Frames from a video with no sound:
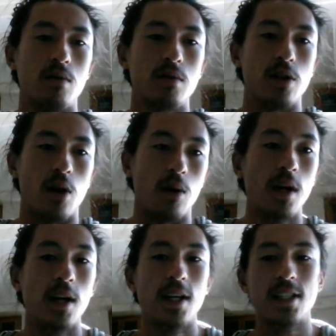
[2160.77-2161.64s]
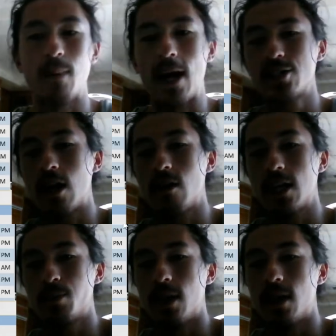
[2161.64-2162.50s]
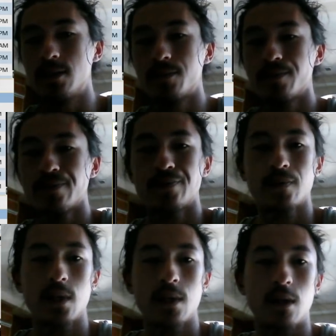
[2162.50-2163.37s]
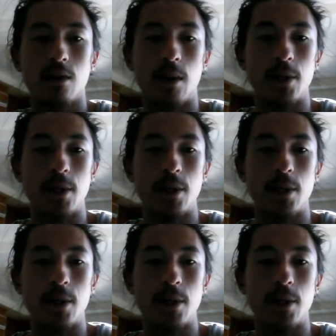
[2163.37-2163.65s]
So smash that like button. Let me